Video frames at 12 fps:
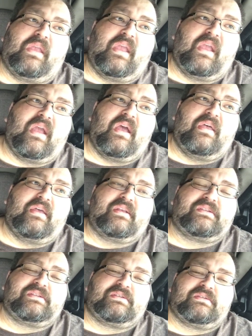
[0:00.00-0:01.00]
Yeah,
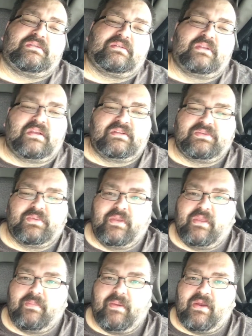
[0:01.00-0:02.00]
that's
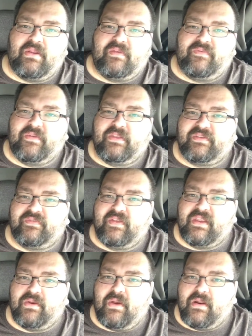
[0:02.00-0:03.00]
really about it for this
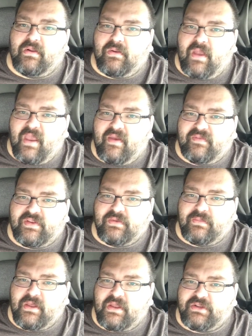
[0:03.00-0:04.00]
video. I don't have too
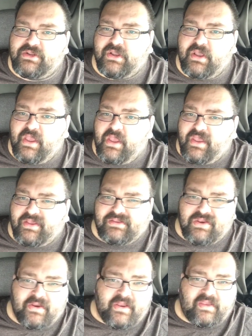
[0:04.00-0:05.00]
much.
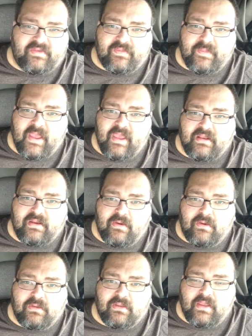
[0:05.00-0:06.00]
Sorry guys for my head
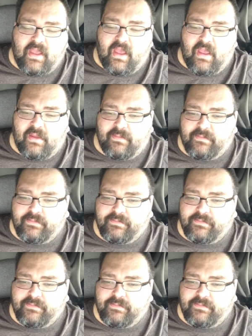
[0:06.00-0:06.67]
cold. I